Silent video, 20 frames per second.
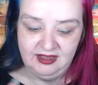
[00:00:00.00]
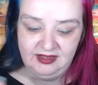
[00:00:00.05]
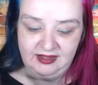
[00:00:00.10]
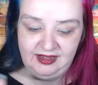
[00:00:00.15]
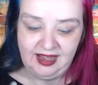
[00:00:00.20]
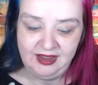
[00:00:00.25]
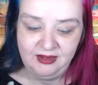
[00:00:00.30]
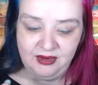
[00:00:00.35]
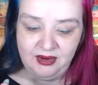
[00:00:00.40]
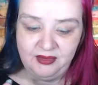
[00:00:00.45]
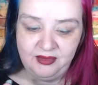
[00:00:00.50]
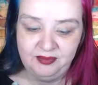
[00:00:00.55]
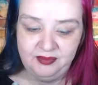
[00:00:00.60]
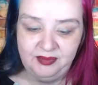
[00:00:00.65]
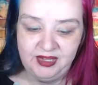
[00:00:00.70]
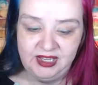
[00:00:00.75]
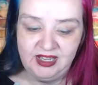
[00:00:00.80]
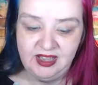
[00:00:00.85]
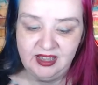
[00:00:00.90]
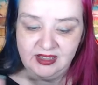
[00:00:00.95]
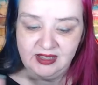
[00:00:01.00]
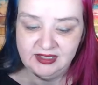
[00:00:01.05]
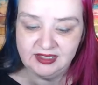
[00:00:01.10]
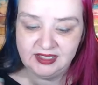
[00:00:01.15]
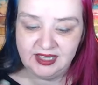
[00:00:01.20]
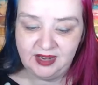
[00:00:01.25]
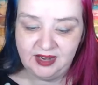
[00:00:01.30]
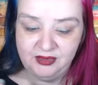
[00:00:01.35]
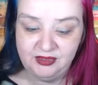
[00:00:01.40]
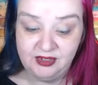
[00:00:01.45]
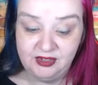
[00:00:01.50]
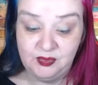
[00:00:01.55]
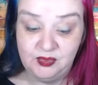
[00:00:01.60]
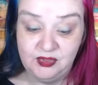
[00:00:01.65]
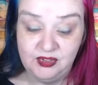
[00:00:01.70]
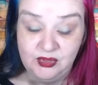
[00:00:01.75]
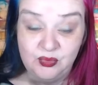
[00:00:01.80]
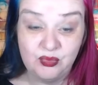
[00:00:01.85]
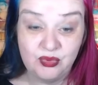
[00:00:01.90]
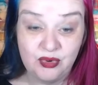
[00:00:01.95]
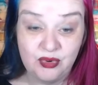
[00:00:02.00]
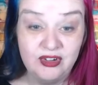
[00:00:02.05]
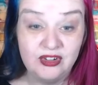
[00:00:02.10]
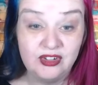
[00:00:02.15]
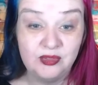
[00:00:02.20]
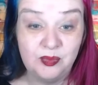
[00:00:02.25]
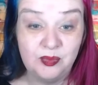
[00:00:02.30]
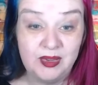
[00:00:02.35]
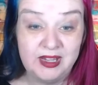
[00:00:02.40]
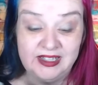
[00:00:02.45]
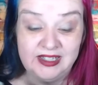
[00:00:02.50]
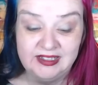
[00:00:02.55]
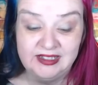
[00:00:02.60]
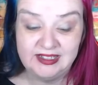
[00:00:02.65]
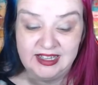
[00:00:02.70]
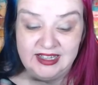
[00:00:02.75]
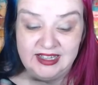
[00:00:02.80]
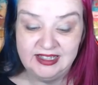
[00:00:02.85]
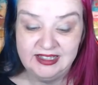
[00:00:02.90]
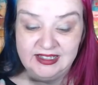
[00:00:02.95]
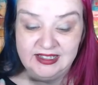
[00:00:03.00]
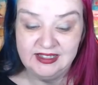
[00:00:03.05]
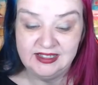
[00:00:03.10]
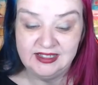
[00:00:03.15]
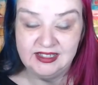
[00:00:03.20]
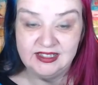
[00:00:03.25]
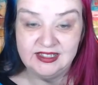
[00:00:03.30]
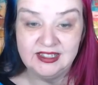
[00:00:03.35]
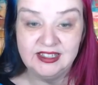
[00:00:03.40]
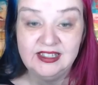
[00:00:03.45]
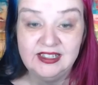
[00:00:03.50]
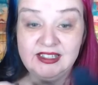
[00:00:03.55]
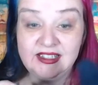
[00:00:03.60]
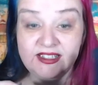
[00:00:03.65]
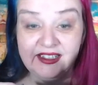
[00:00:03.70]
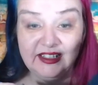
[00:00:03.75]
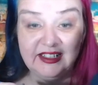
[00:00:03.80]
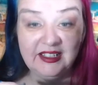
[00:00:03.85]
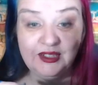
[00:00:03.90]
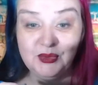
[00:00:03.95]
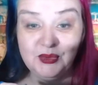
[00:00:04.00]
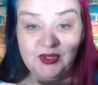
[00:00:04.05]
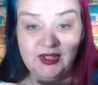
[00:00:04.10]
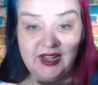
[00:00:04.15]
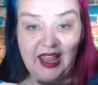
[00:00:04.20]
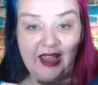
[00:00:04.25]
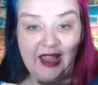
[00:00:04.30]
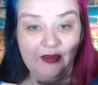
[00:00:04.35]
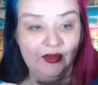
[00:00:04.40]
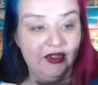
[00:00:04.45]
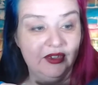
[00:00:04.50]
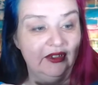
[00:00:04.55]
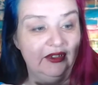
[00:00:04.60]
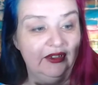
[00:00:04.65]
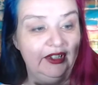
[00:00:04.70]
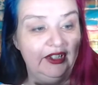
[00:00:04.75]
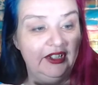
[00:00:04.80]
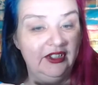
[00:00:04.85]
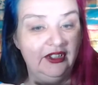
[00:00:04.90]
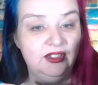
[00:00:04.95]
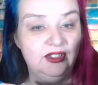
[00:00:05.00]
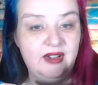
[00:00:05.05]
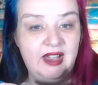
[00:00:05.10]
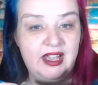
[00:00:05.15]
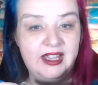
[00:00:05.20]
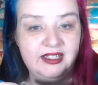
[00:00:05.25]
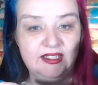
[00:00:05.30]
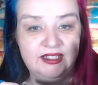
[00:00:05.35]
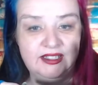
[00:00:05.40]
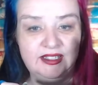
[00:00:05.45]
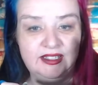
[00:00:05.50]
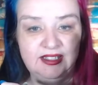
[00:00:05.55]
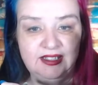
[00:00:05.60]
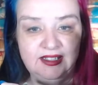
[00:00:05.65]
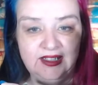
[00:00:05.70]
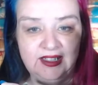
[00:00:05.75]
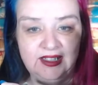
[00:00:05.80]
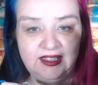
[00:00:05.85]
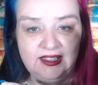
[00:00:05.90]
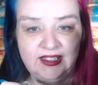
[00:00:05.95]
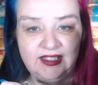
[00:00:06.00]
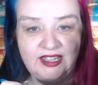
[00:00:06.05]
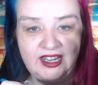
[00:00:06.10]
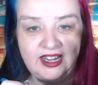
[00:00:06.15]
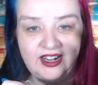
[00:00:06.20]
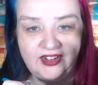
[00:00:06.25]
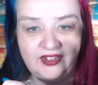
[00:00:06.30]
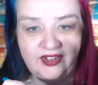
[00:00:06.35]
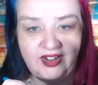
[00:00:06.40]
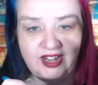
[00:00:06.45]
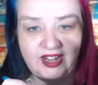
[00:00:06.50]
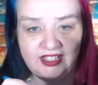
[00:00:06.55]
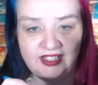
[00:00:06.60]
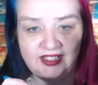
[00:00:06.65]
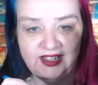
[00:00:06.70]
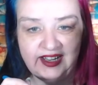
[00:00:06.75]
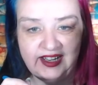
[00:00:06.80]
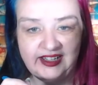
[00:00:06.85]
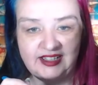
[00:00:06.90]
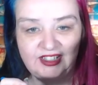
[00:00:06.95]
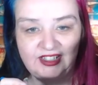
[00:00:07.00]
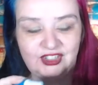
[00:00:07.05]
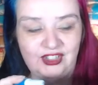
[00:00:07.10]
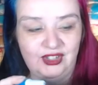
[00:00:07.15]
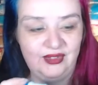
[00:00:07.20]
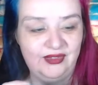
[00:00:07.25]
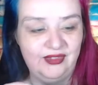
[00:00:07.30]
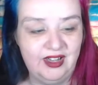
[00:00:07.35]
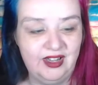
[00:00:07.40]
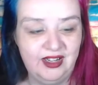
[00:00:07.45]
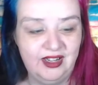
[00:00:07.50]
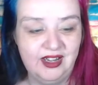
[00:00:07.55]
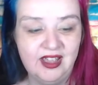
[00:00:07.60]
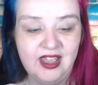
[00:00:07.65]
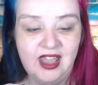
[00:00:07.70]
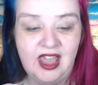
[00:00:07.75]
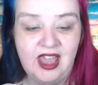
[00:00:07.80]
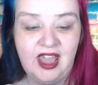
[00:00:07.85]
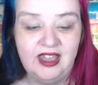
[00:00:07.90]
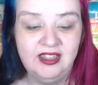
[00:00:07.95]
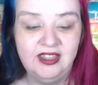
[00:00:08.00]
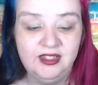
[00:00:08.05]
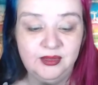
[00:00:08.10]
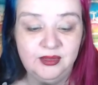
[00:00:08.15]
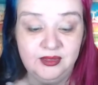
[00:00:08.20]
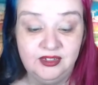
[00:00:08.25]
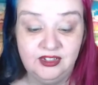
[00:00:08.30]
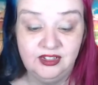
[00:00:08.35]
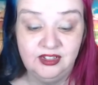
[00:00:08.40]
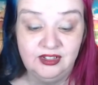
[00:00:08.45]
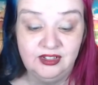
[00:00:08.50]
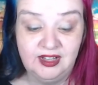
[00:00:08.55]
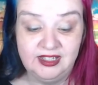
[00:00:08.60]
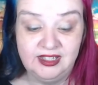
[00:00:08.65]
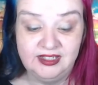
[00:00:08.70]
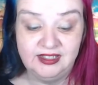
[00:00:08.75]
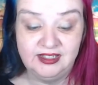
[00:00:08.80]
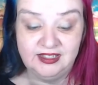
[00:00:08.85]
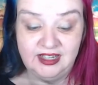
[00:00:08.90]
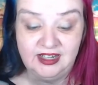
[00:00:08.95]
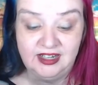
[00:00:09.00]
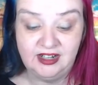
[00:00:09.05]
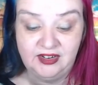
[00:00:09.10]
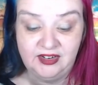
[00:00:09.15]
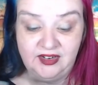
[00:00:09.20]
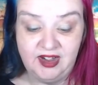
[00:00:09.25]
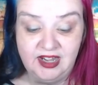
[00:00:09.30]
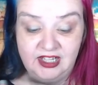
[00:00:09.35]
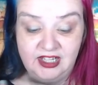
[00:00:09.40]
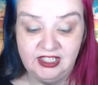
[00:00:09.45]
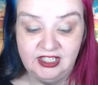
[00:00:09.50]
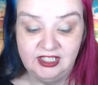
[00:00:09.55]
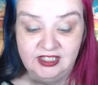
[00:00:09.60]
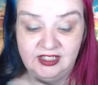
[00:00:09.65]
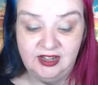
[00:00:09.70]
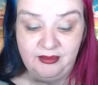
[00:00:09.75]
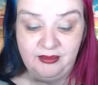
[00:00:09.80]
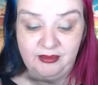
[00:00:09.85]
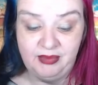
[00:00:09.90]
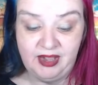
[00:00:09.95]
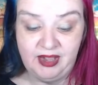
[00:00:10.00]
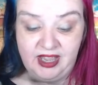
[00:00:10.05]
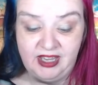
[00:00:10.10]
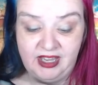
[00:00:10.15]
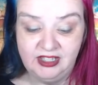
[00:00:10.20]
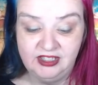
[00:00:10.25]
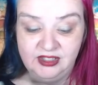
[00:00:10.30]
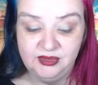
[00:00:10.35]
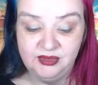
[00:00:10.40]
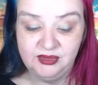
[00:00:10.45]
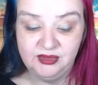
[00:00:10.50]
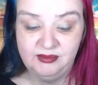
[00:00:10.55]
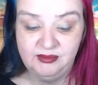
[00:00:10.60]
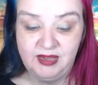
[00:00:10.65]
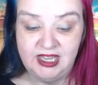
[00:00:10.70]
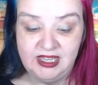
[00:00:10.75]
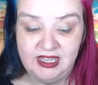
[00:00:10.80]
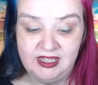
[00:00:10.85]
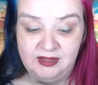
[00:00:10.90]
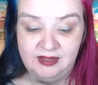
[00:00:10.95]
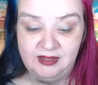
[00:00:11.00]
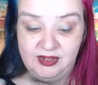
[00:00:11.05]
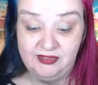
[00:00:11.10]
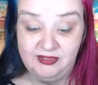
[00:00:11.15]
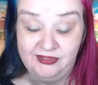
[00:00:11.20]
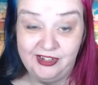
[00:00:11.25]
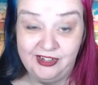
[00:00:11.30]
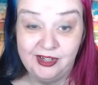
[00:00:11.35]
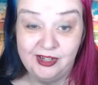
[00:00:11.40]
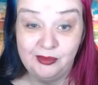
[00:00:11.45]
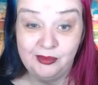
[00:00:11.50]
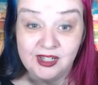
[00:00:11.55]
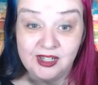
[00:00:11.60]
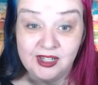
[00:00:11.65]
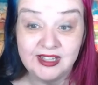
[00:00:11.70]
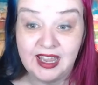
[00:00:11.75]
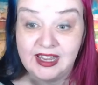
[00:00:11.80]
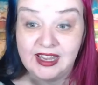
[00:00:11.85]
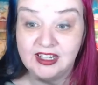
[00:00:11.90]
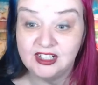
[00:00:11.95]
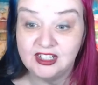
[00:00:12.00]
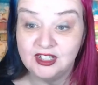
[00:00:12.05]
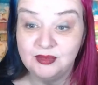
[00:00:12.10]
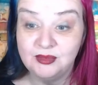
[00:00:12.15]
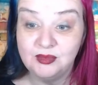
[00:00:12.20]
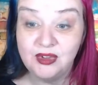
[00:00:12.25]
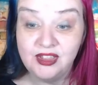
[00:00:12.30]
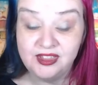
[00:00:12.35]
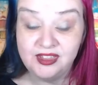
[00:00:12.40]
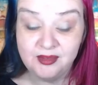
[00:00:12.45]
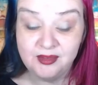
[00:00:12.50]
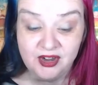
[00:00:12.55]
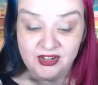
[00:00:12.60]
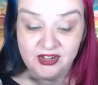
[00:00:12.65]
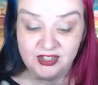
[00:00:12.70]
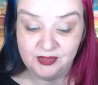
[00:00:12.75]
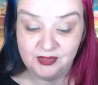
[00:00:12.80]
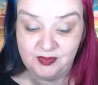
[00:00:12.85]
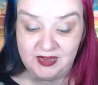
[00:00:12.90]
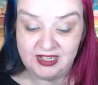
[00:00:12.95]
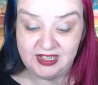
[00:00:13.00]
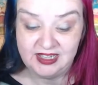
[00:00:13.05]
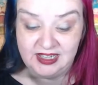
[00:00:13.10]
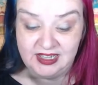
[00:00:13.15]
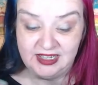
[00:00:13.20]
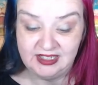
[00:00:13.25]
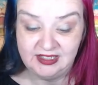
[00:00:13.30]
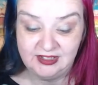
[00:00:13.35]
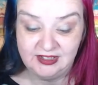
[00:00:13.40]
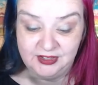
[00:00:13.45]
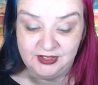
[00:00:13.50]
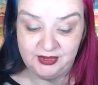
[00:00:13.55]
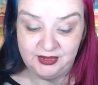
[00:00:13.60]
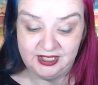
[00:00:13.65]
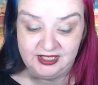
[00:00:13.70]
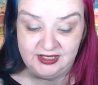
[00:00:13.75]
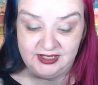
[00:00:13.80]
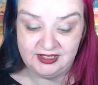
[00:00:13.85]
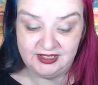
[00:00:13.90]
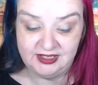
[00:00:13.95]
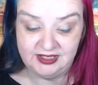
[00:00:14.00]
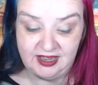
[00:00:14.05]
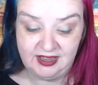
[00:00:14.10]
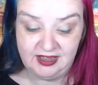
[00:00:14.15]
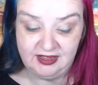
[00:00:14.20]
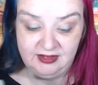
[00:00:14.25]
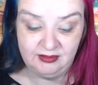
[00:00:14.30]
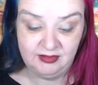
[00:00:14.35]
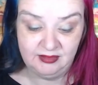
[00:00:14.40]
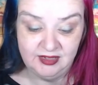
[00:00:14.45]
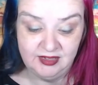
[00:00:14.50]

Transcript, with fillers: now, because I want to put the brooch pins into this, this this would absolutely do as it is as a decoration. That is so fun. Uh, this would do as a decoration, but I just want to make it a bit firmer to actually put the brooch pin into it. Um,